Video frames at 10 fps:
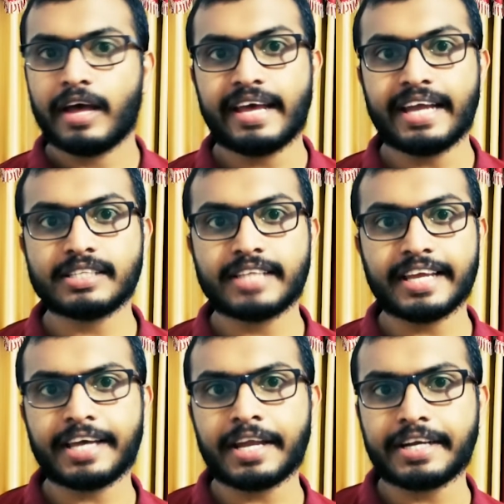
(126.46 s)
And they
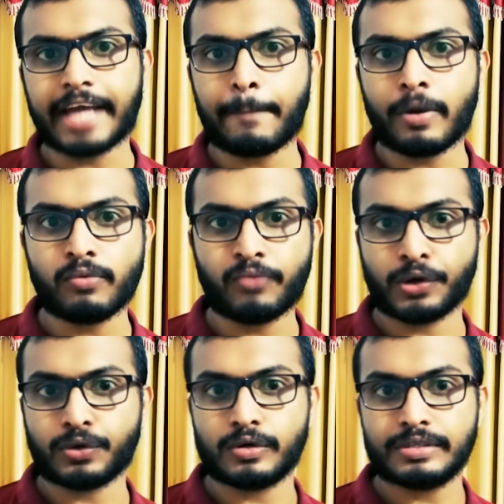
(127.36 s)
can tap our
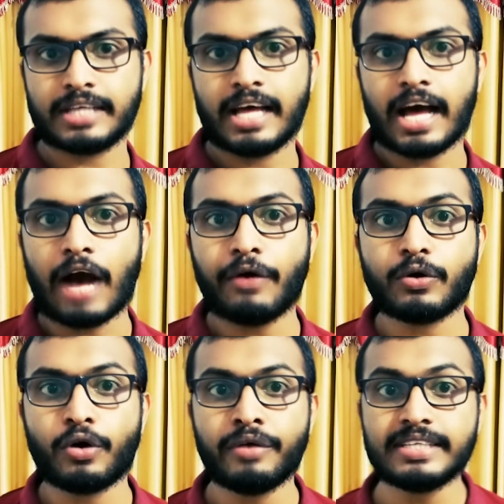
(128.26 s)
phone calls, our
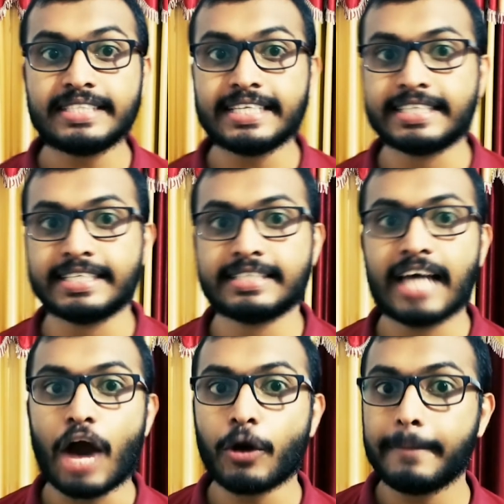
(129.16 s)
conversations,
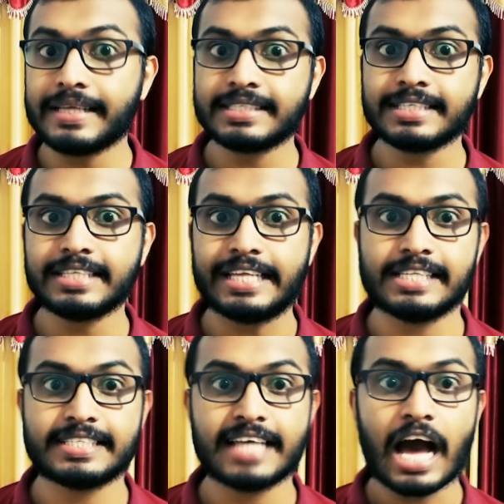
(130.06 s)
our business
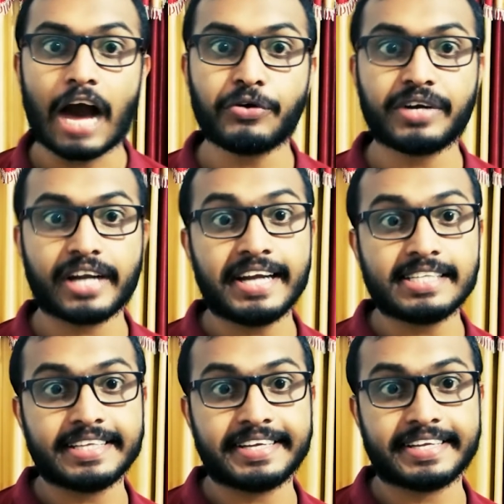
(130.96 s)
deals, our trade
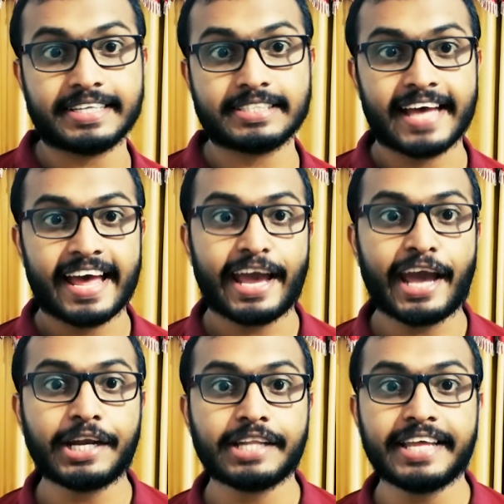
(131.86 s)
secrets,
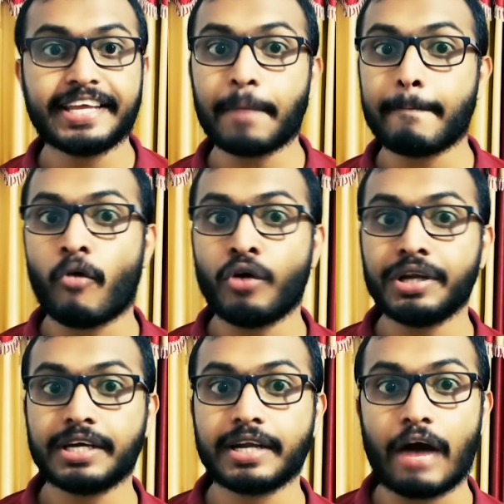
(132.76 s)
and they can
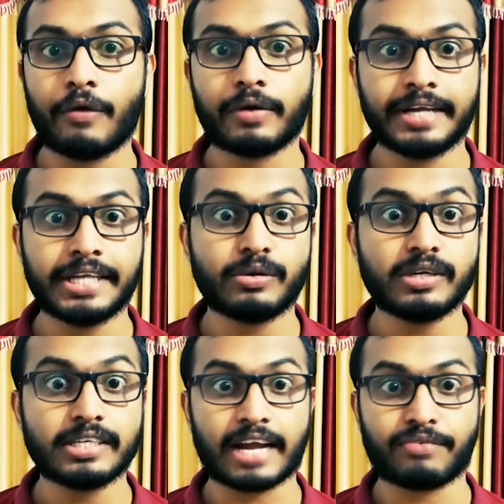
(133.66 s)
monitor our
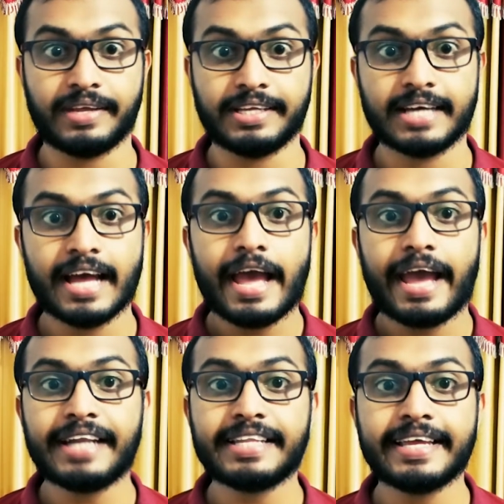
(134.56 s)
network traffic
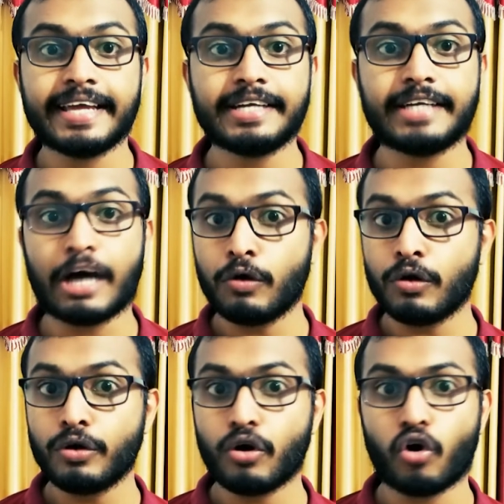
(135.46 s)
and they can
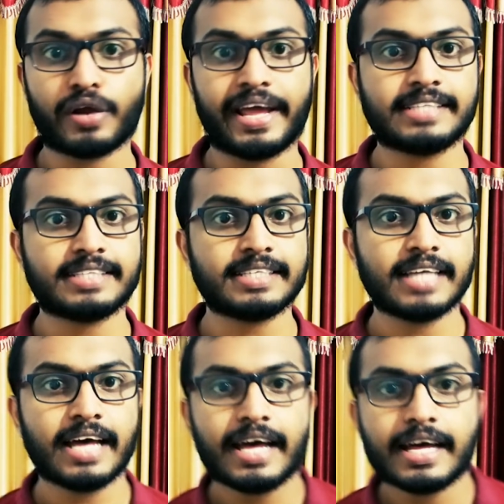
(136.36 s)
download or access
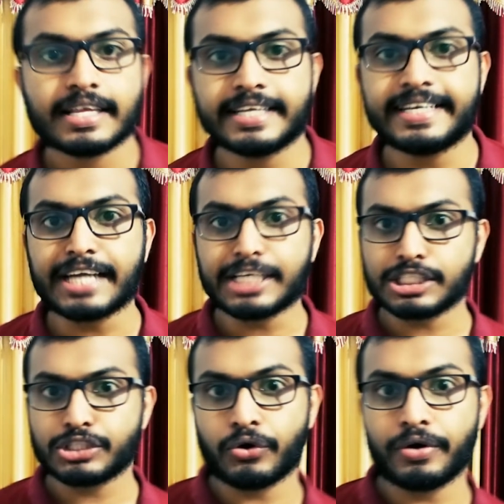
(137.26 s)
the data
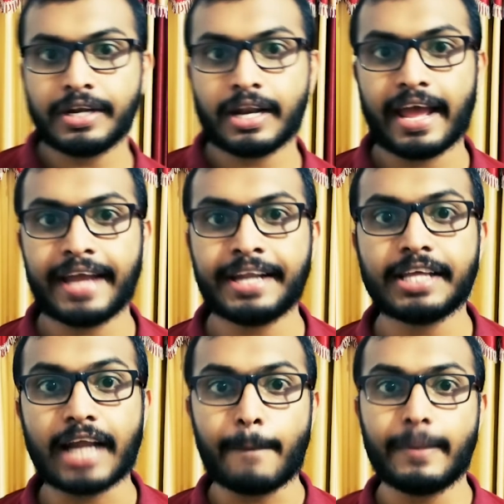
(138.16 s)
stored in
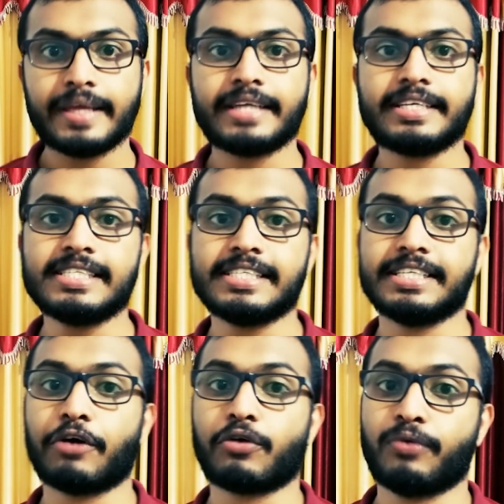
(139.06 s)
another applications
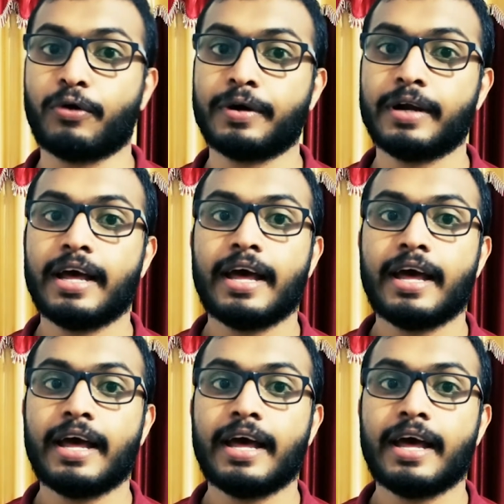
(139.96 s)
in our phone